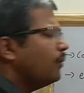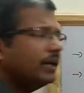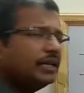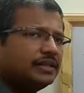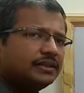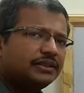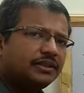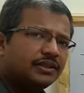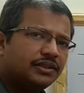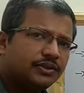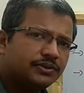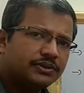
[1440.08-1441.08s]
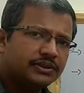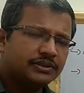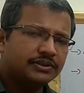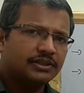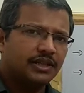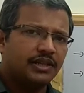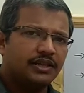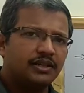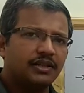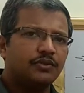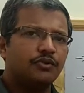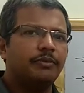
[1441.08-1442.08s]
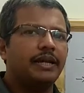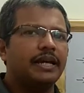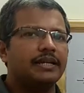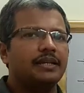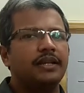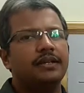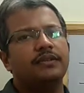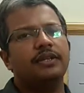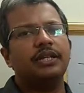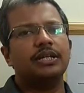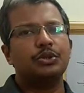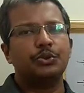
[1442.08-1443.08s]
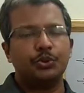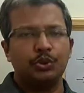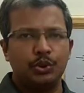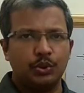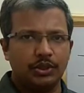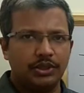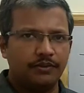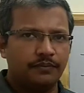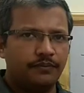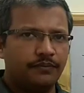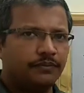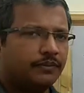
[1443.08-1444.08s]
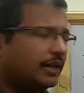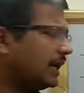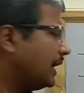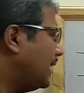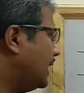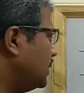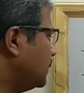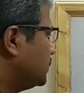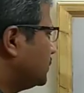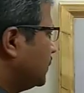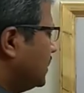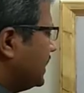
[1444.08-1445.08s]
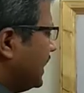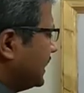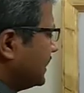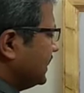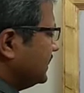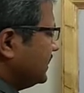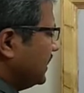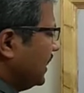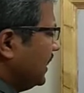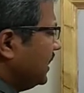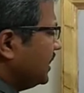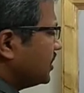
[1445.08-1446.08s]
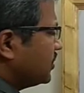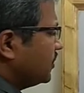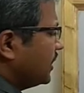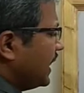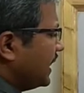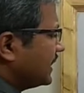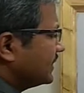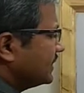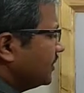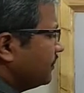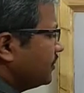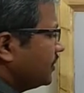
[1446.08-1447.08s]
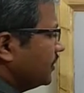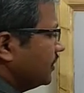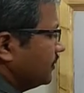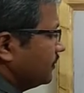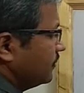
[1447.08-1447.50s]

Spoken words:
when it is in reduced state, it will be acting as the electron donor. And also it acts as the electron acceptor